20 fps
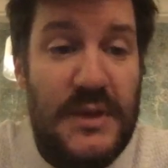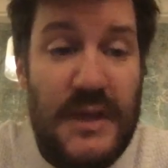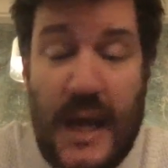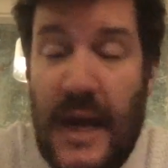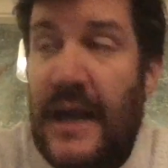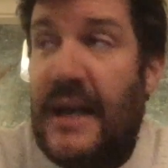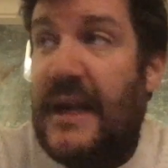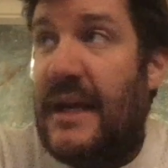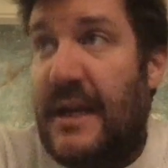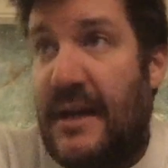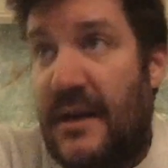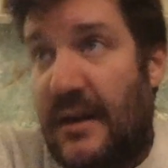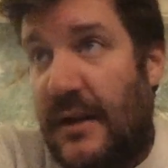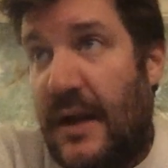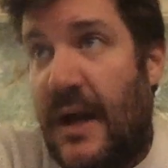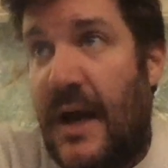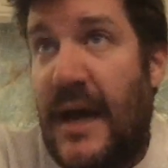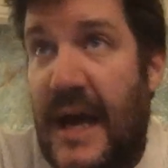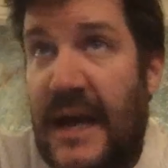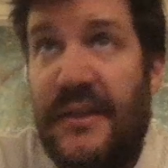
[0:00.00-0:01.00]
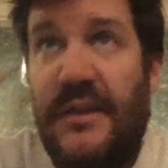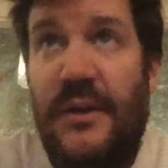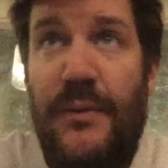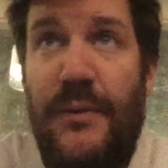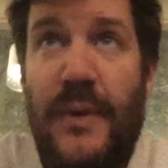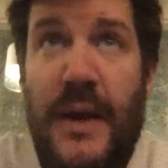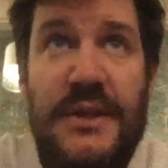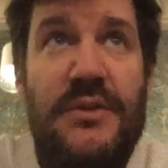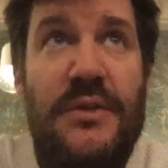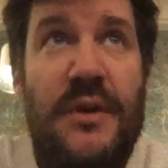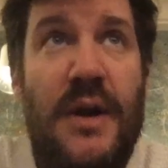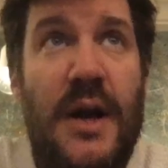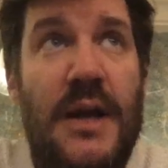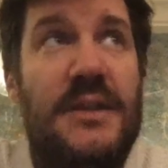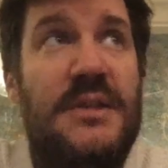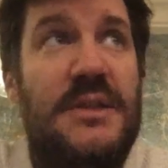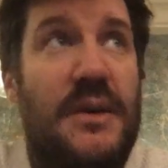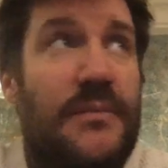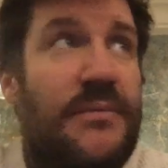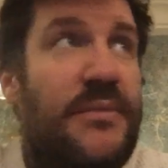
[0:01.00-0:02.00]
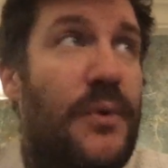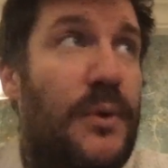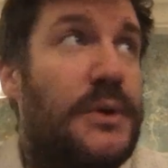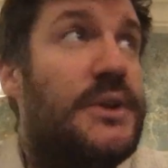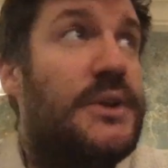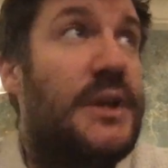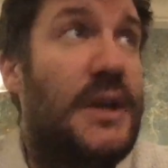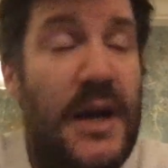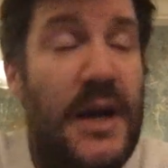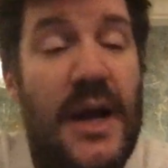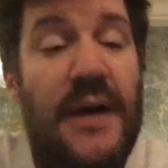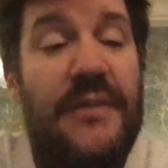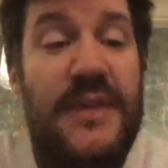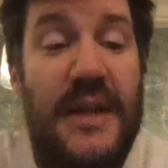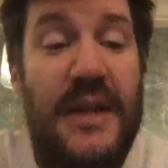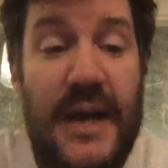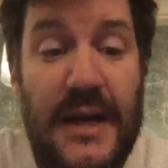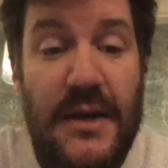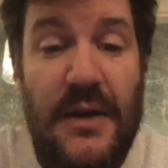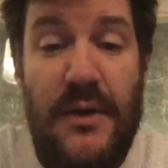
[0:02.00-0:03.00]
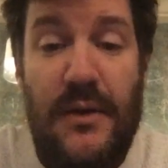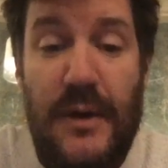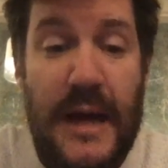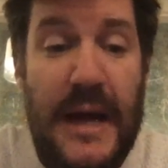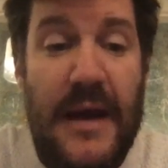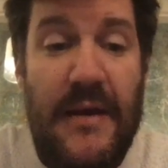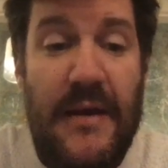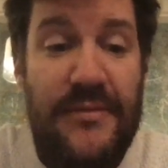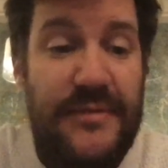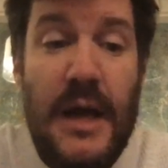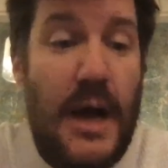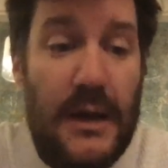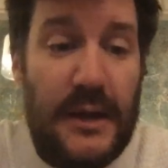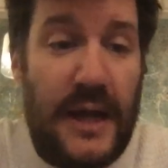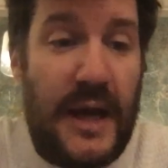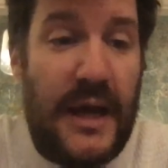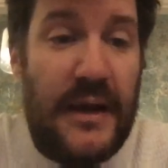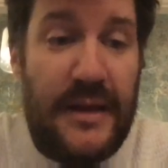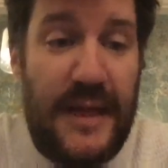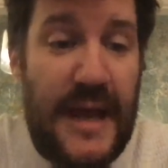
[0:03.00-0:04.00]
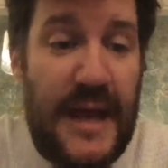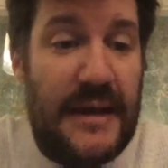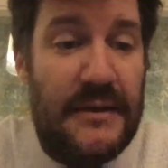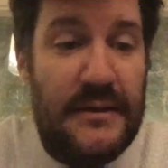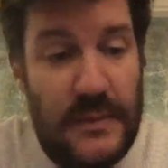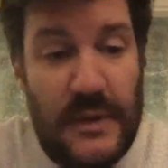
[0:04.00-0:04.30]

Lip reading: I eat a lot at the restaurant, so I'm fortunate enough that I don't have a lot of that.